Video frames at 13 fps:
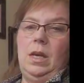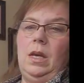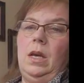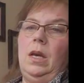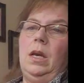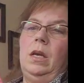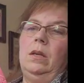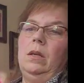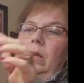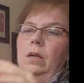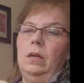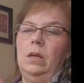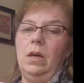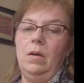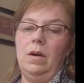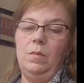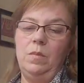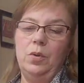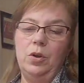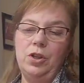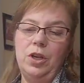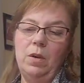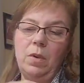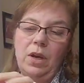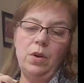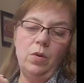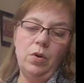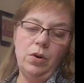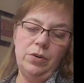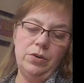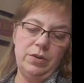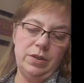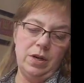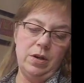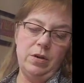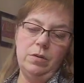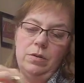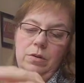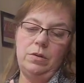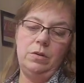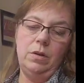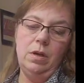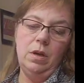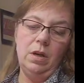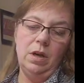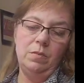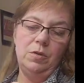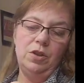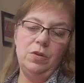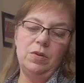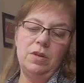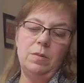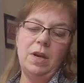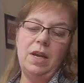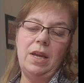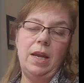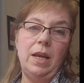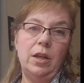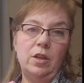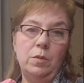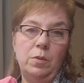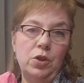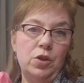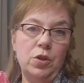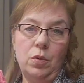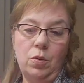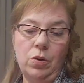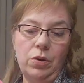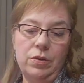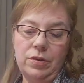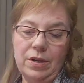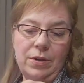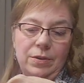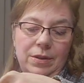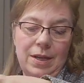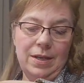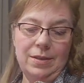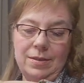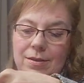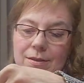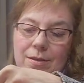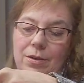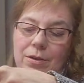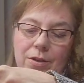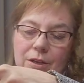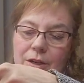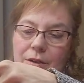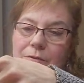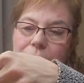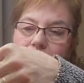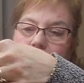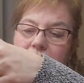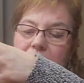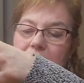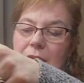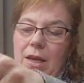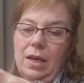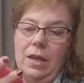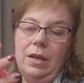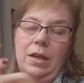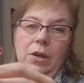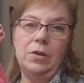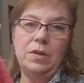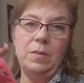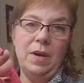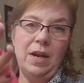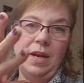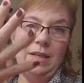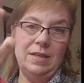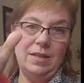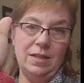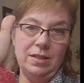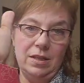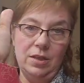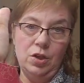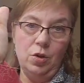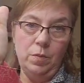And now I'm pushing my corners out. I'm just using my hand to push the corners out. That's good enough for me. And here's my 6-inch